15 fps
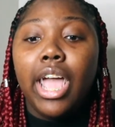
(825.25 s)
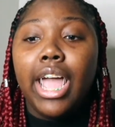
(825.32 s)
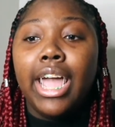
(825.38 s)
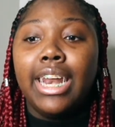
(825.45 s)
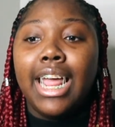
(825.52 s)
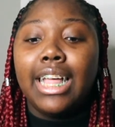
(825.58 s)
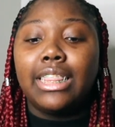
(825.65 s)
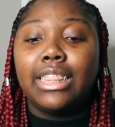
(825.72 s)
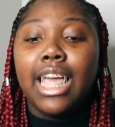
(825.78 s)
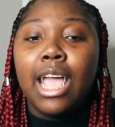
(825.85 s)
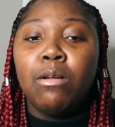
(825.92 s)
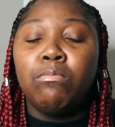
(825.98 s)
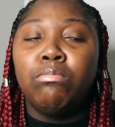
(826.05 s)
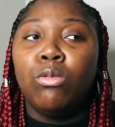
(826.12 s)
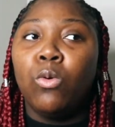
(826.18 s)
And at
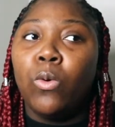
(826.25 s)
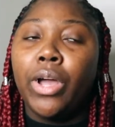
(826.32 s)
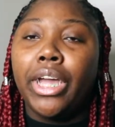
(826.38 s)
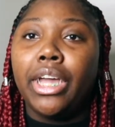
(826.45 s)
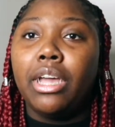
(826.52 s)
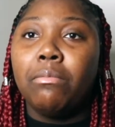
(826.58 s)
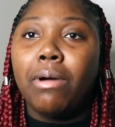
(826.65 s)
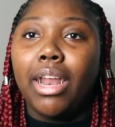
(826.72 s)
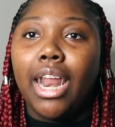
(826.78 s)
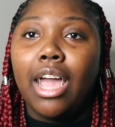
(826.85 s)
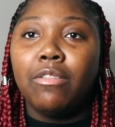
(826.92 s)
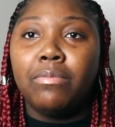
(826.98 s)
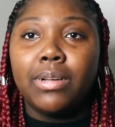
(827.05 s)
that point in my life,